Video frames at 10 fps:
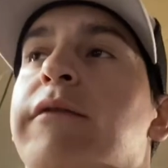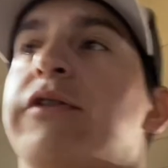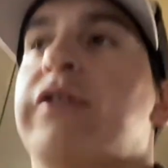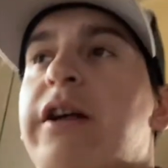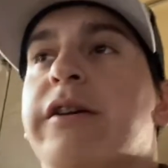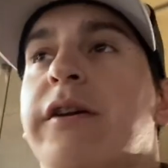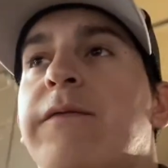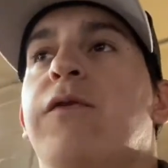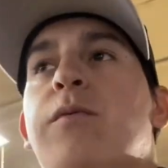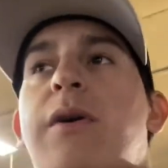it sighted in
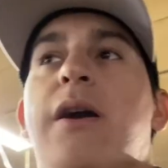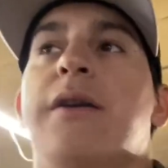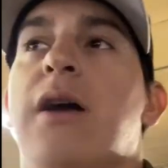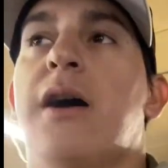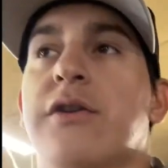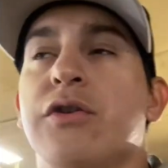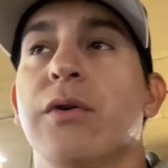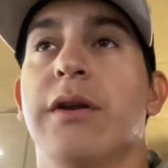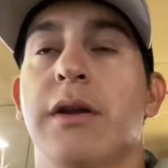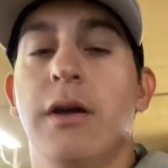for my knock to
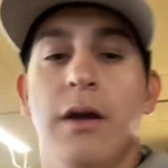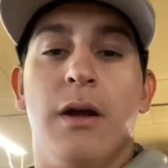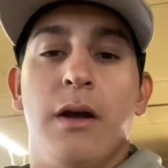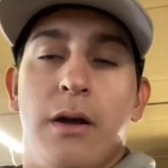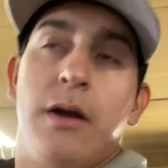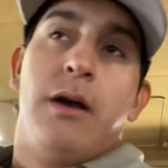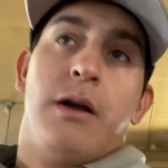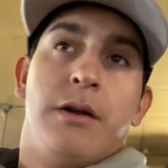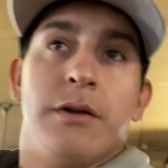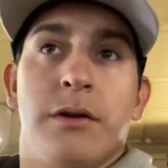it.
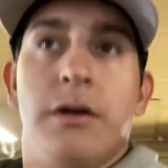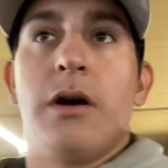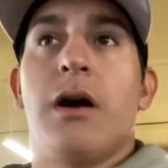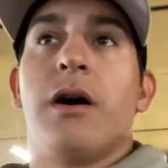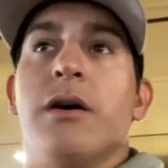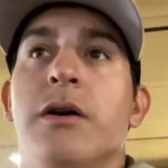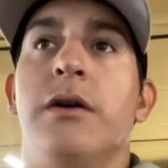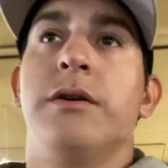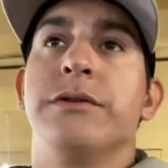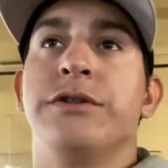Uh,
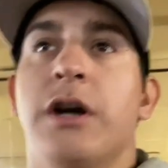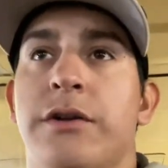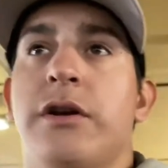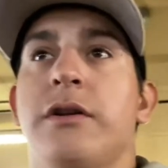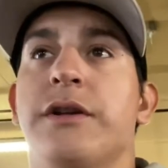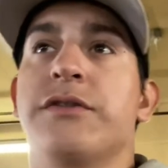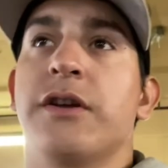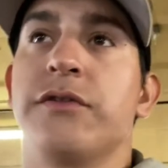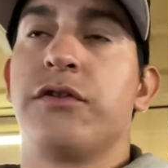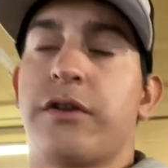John Dudley
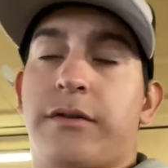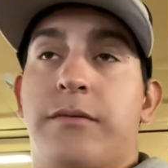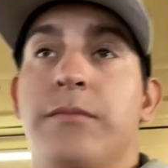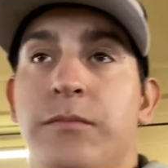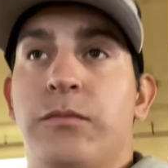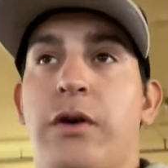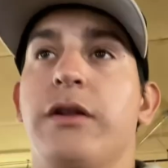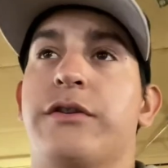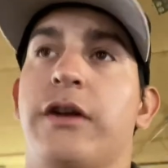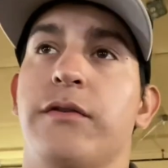says you can
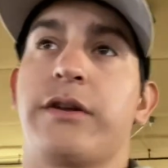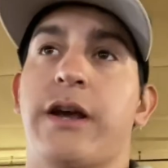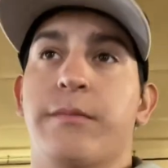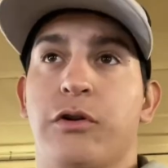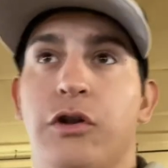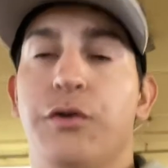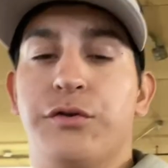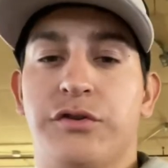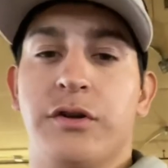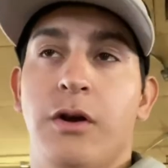relatively get them
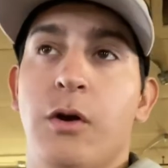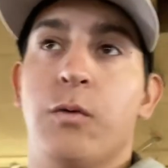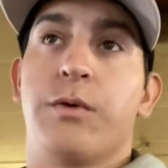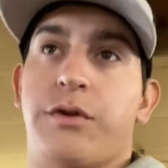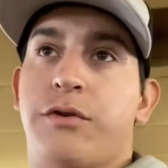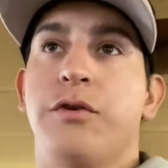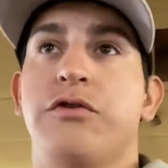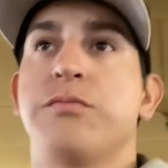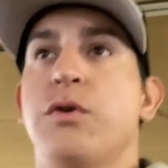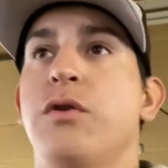close with the too
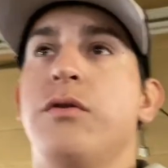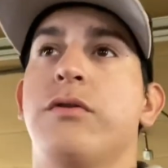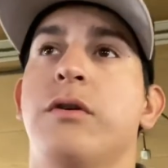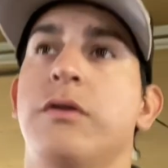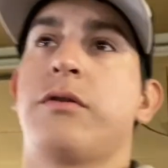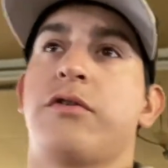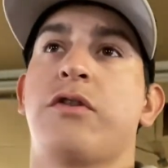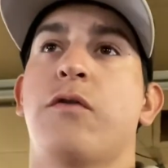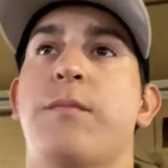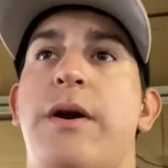smooth, the
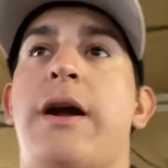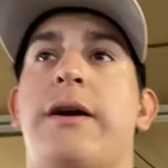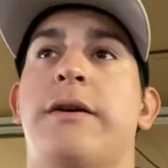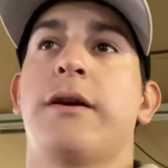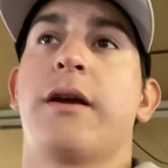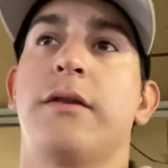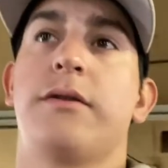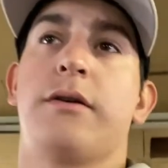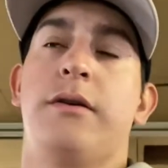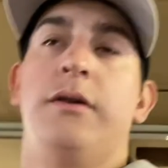silverback, and the